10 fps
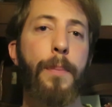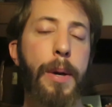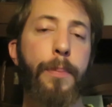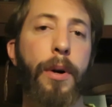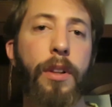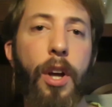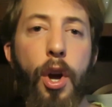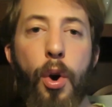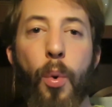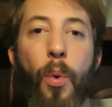people
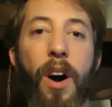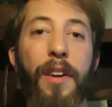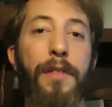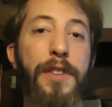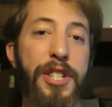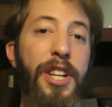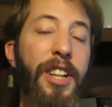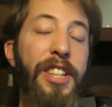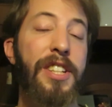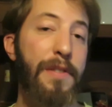who are
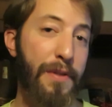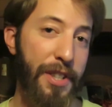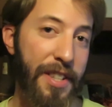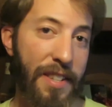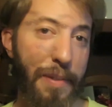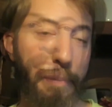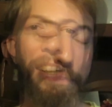physically different.